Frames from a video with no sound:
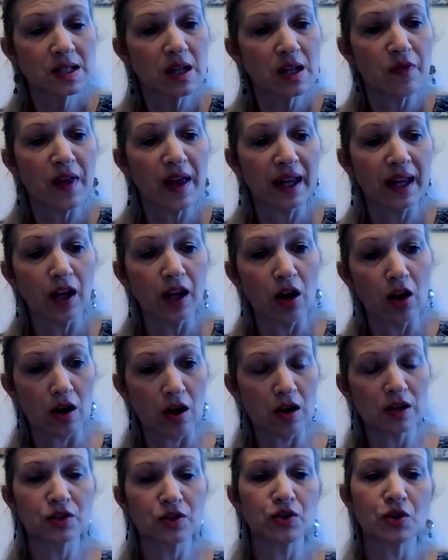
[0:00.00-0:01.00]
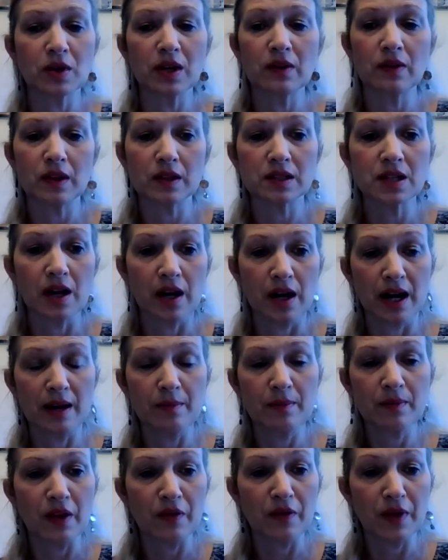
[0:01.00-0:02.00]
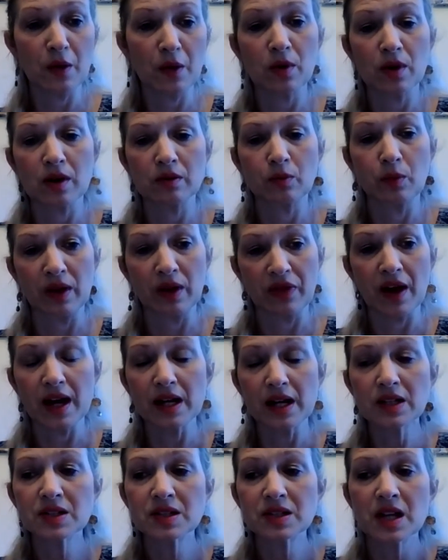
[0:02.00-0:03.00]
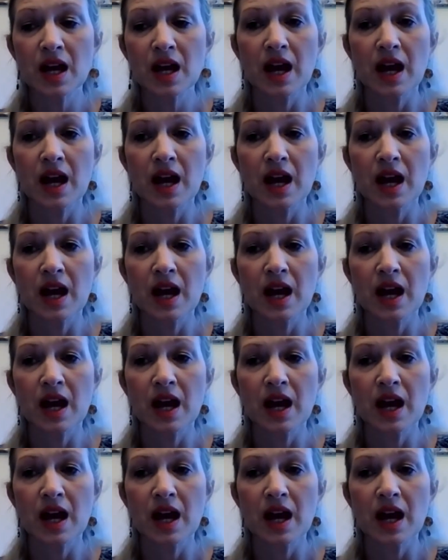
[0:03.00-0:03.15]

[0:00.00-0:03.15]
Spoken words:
that they logged during the time that they were with us